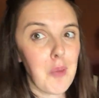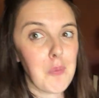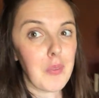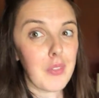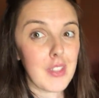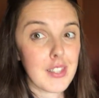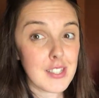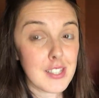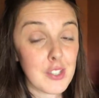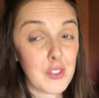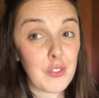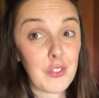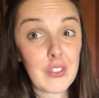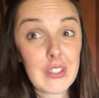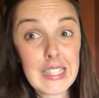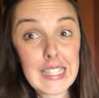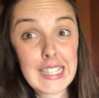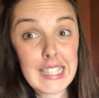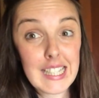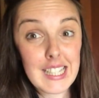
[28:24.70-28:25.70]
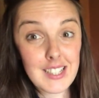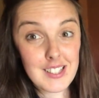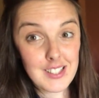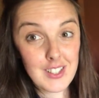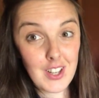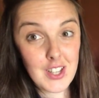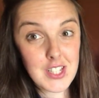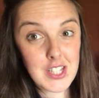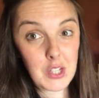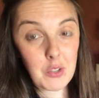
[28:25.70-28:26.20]
But this is a really
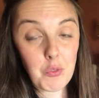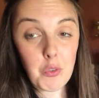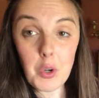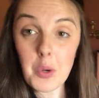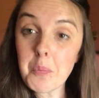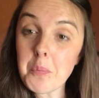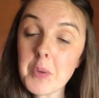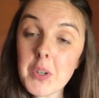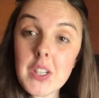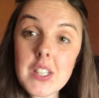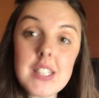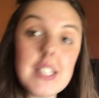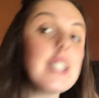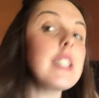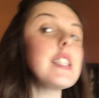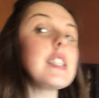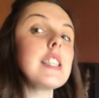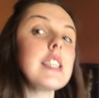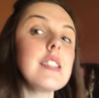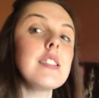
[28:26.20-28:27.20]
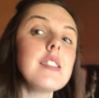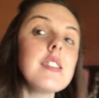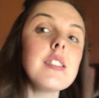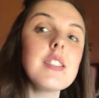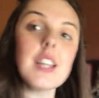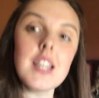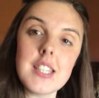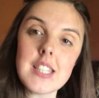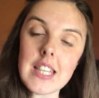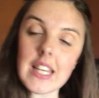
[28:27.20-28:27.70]
exciting room because this is his
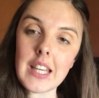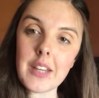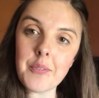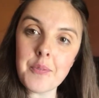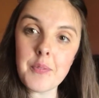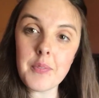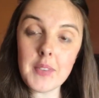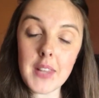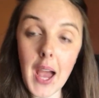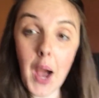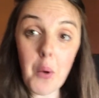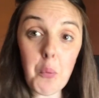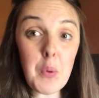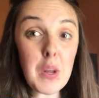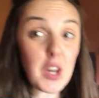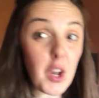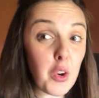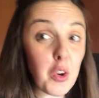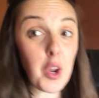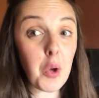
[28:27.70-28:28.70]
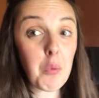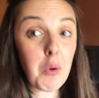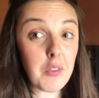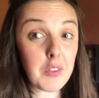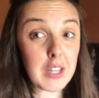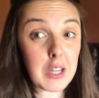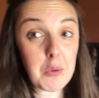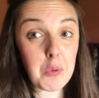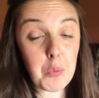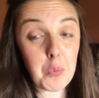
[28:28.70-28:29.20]
study. Now, we don't know whether
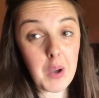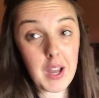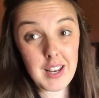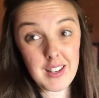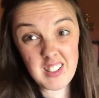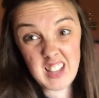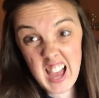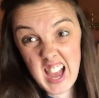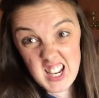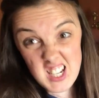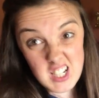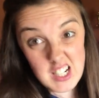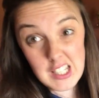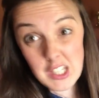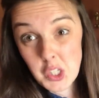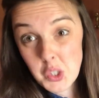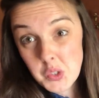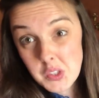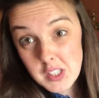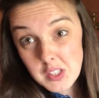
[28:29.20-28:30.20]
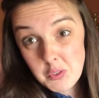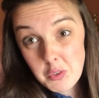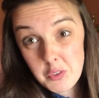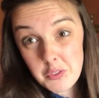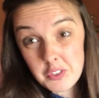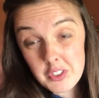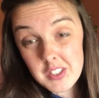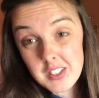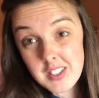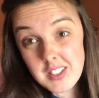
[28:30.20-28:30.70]
Gilbert White actually used this room
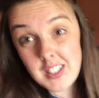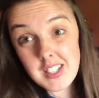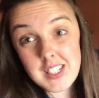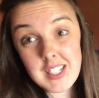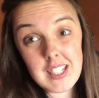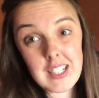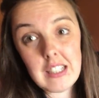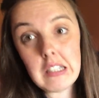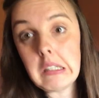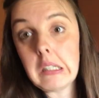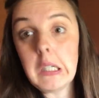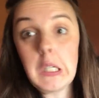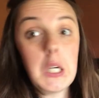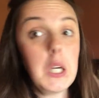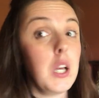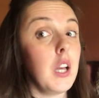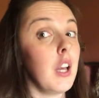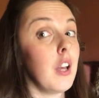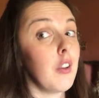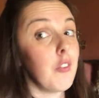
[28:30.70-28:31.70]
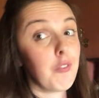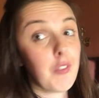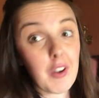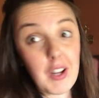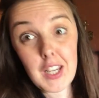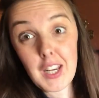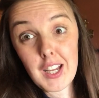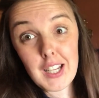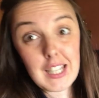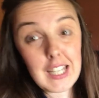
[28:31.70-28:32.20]
for a study.
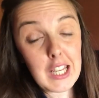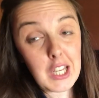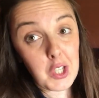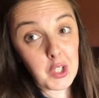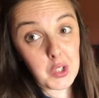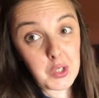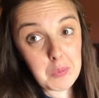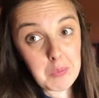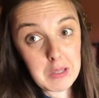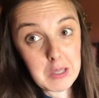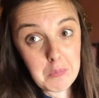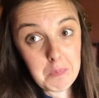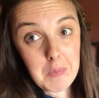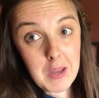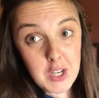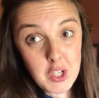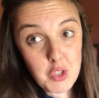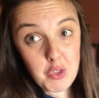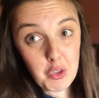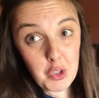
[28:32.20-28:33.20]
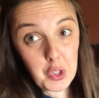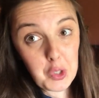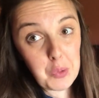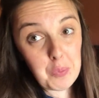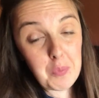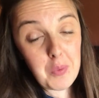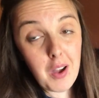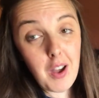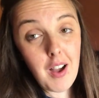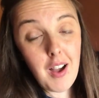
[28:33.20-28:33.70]
Very likely it could have been a
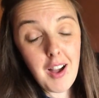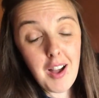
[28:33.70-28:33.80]
bedroom